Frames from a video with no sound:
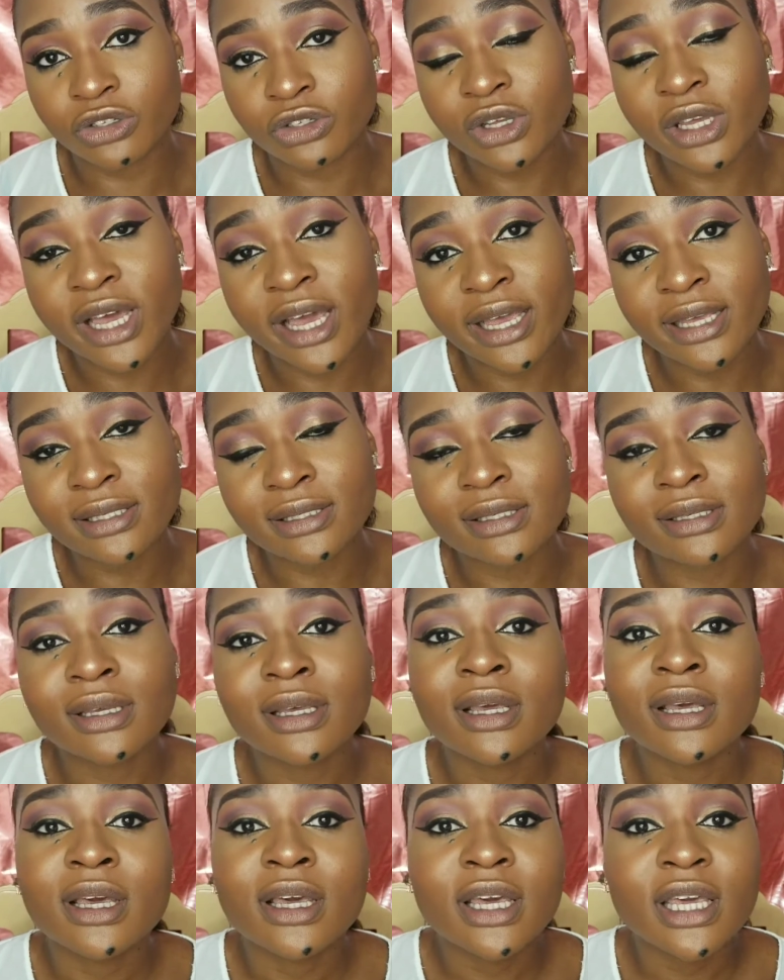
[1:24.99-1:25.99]
So guys,
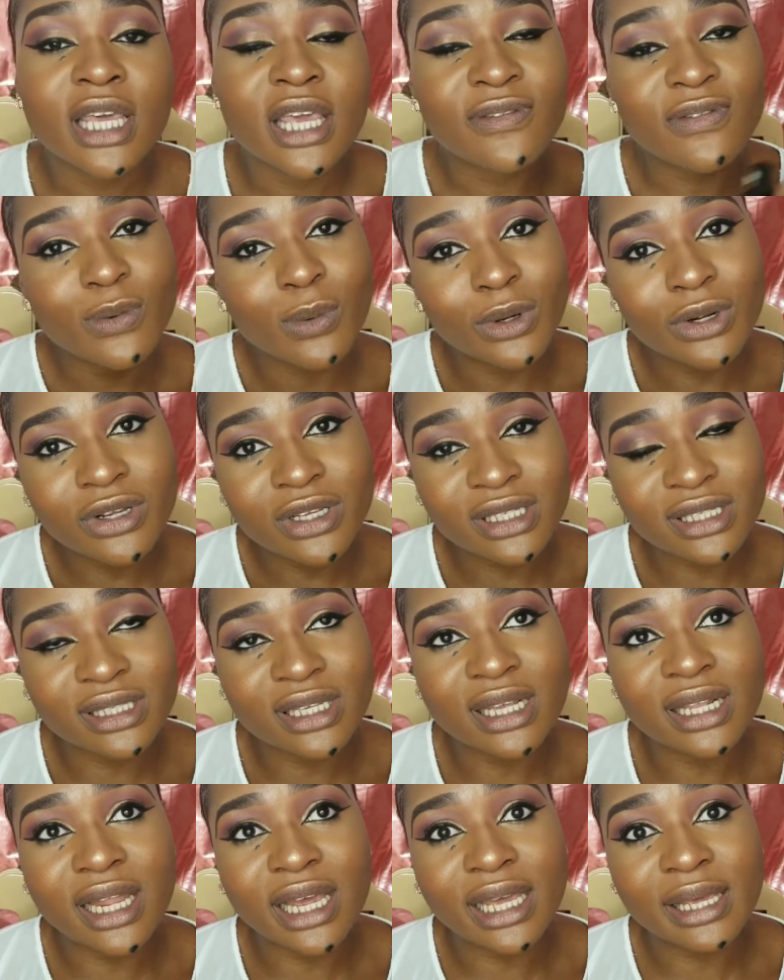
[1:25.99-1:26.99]
if you want to
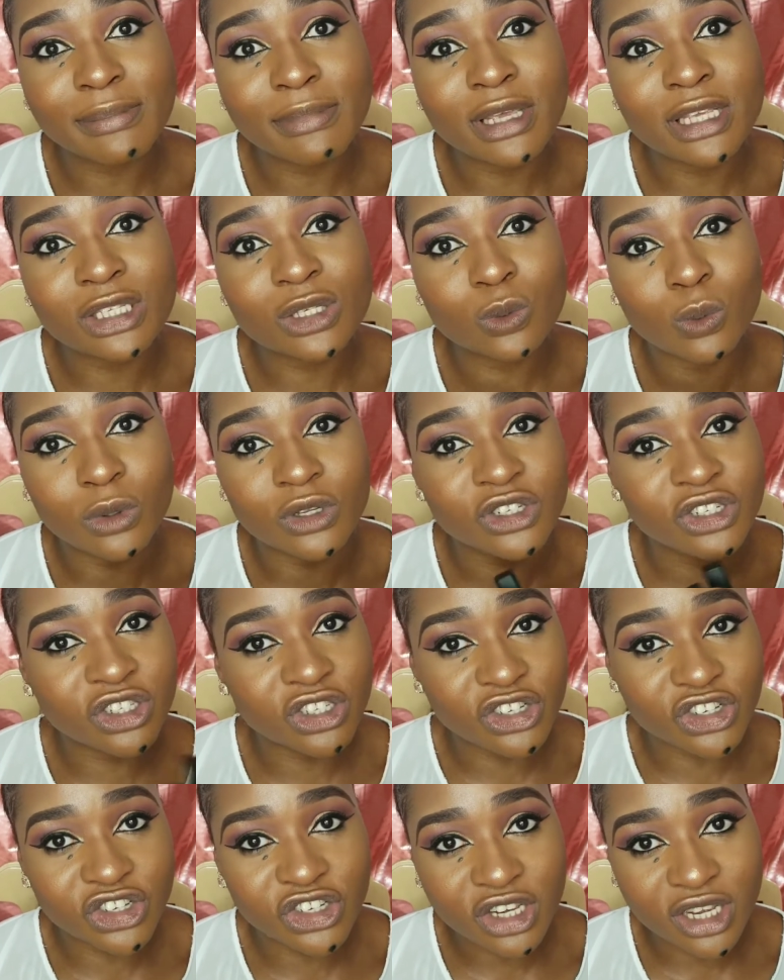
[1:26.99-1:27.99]
see like me swatch
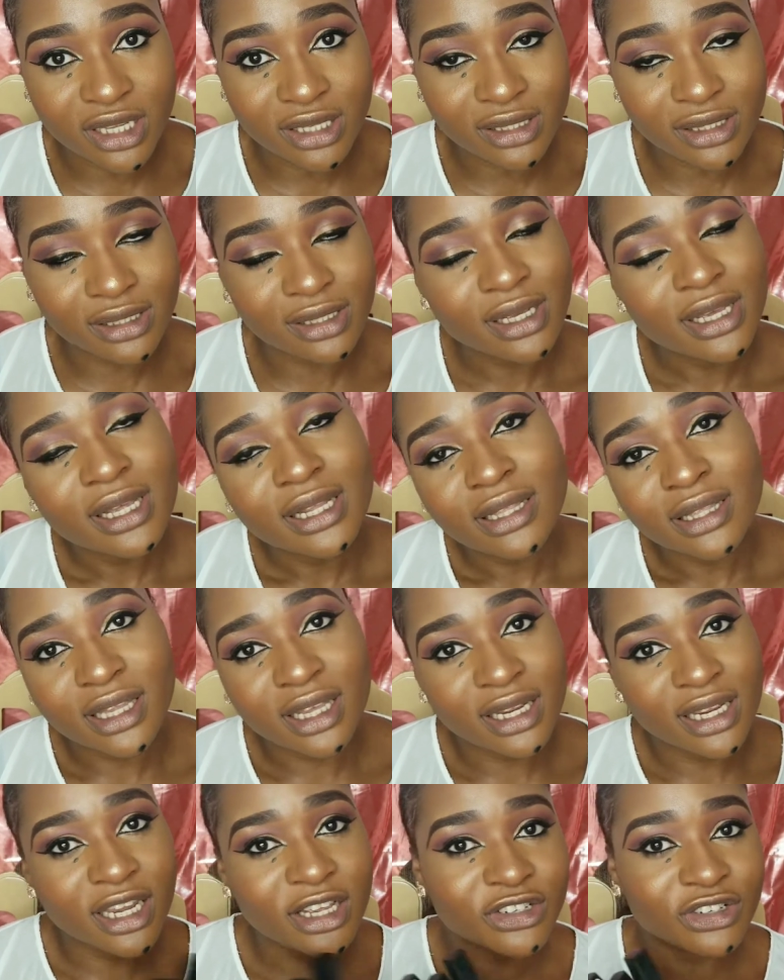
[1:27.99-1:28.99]
the shades,
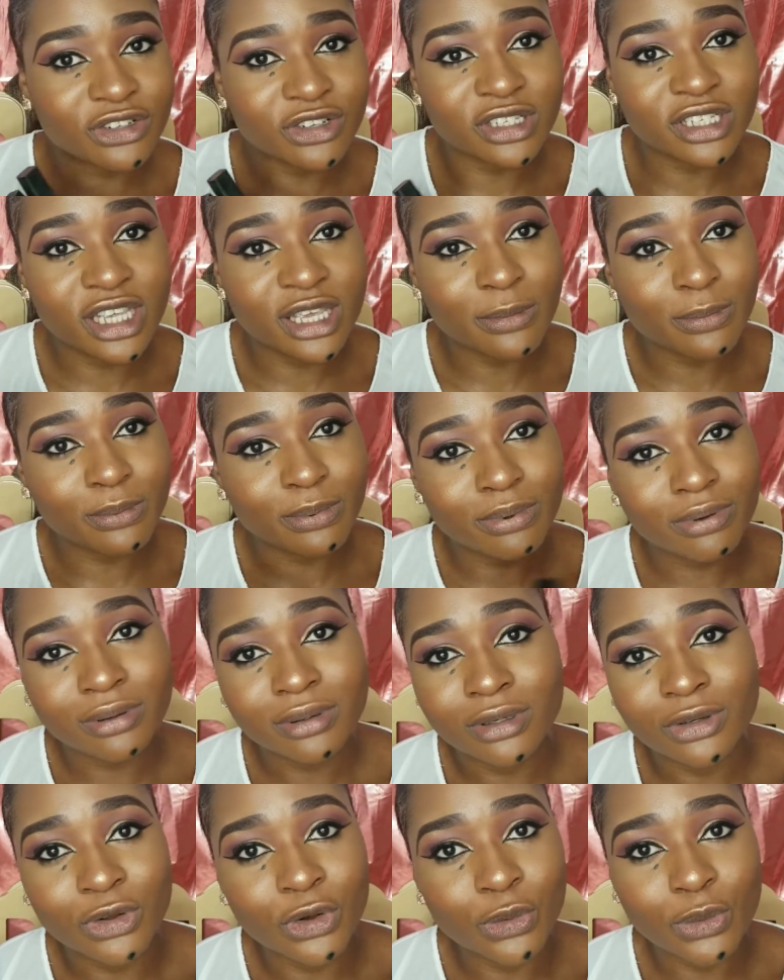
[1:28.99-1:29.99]
then let's just keep
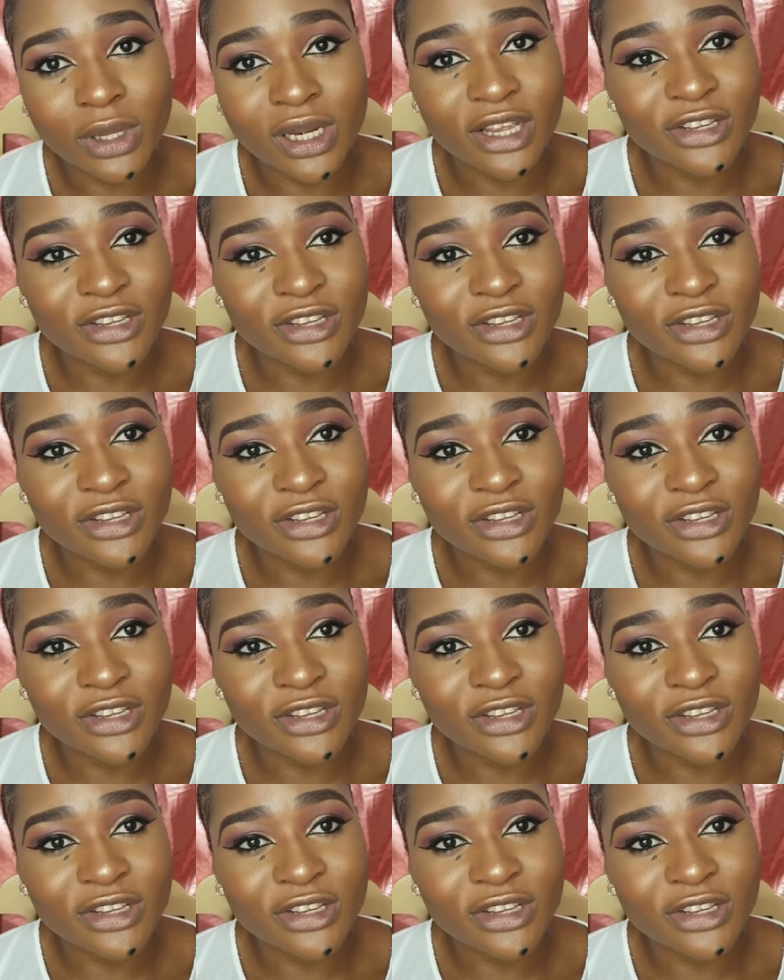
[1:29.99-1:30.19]
going.